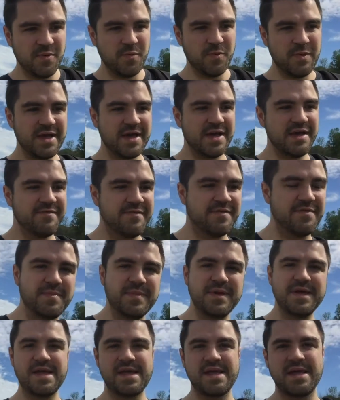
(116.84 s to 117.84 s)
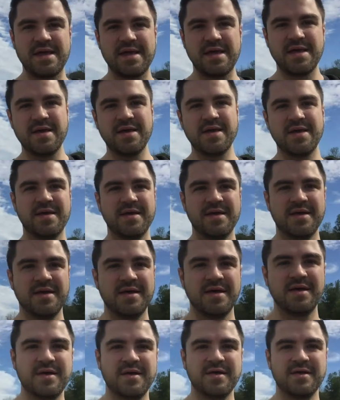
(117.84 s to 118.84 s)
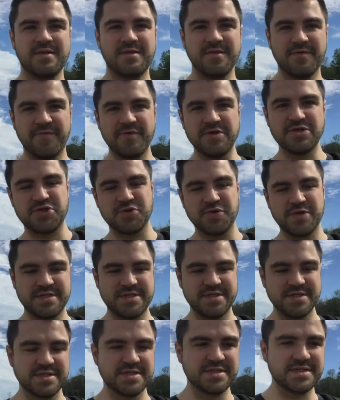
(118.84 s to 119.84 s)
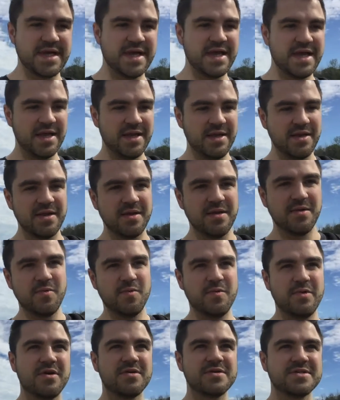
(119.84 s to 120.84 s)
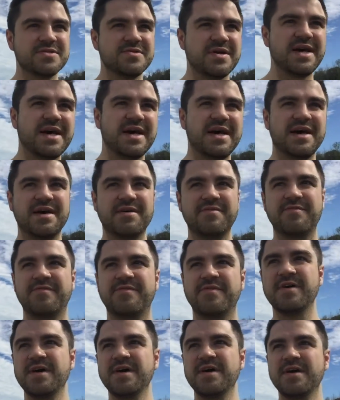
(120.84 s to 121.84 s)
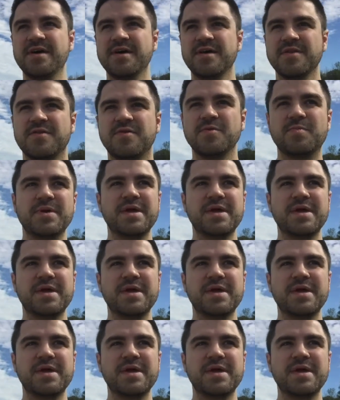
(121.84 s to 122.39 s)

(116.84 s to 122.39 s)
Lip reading: we have to make different choices, and we also have to